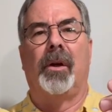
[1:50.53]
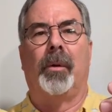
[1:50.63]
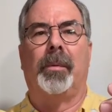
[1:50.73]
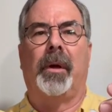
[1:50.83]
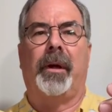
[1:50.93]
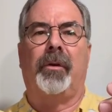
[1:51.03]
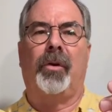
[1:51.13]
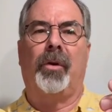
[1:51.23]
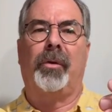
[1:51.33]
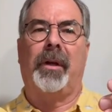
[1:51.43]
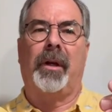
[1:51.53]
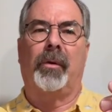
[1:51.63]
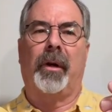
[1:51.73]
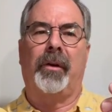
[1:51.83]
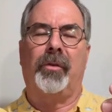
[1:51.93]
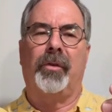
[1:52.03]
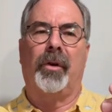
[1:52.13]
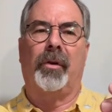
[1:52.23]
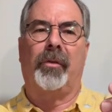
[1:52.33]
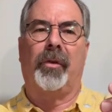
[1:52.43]
they'll play 2 D grace
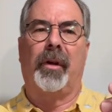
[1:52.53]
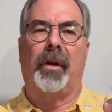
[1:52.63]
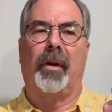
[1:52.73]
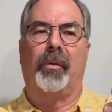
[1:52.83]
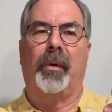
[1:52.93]
notes in there,